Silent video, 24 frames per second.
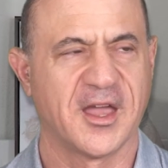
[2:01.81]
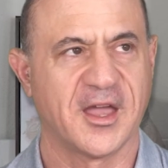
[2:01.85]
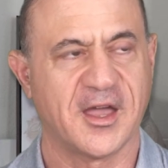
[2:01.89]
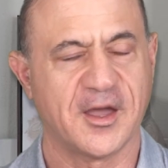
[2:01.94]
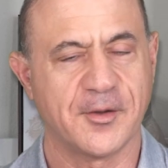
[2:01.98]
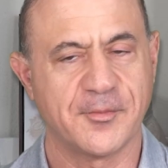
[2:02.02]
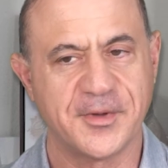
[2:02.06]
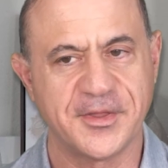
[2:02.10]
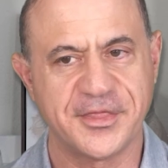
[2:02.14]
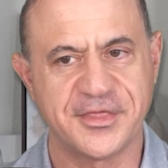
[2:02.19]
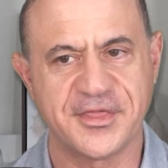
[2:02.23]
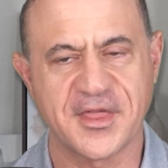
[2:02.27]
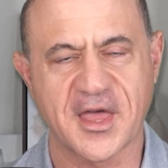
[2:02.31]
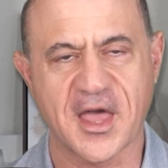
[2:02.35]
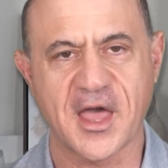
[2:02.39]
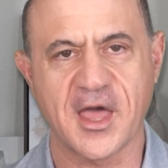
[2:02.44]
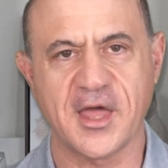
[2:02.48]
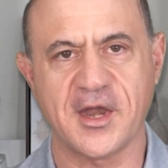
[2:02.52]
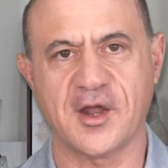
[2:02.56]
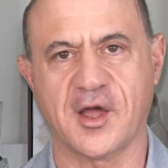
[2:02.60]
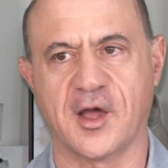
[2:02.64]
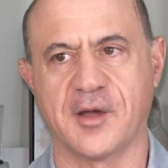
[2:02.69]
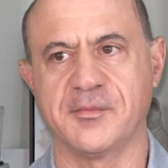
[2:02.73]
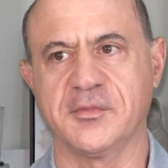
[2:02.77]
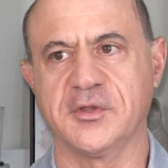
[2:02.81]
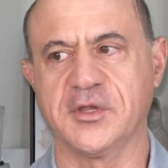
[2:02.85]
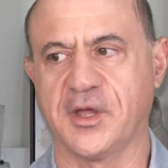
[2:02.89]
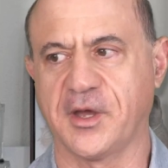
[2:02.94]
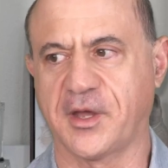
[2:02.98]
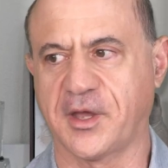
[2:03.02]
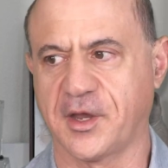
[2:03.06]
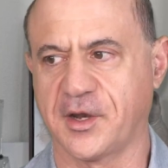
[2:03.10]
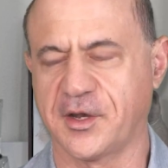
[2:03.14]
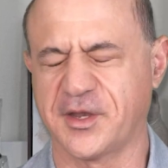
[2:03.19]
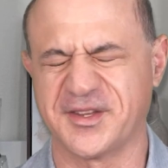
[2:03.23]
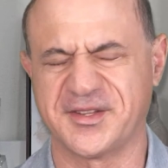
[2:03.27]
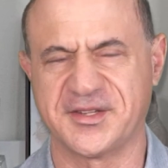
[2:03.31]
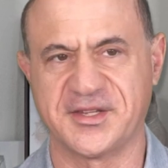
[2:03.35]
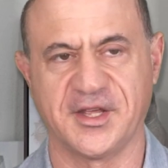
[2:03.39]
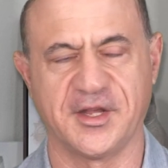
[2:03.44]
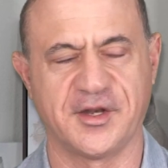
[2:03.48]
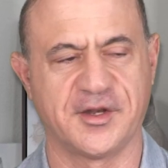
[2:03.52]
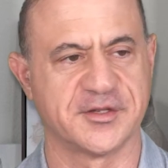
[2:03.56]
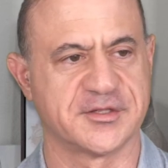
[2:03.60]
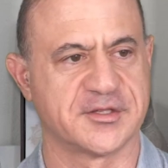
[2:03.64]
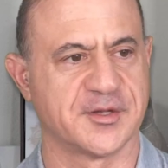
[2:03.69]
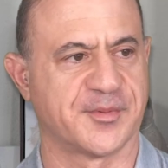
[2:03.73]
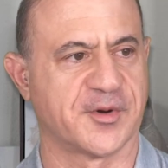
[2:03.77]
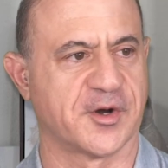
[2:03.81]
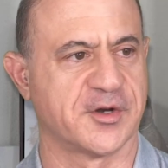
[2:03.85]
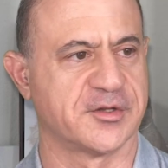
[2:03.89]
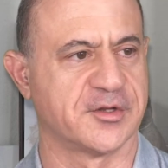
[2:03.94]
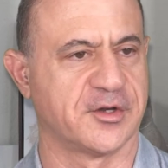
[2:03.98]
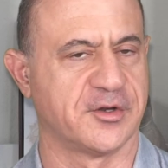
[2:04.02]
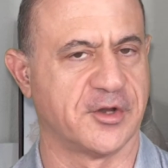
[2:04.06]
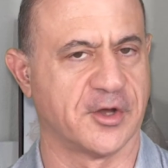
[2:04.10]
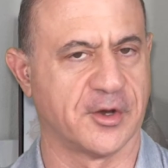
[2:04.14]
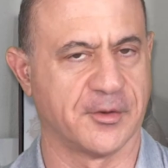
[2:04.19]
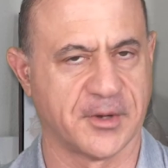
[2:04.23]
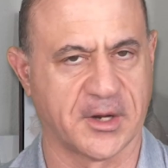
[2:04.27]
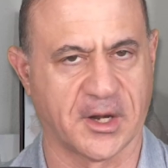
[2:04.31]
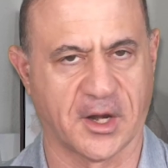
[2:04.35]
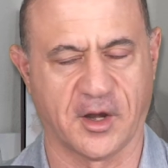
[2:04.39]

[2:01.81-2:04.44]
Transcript: And with that, I'm looking to see, does the person know what a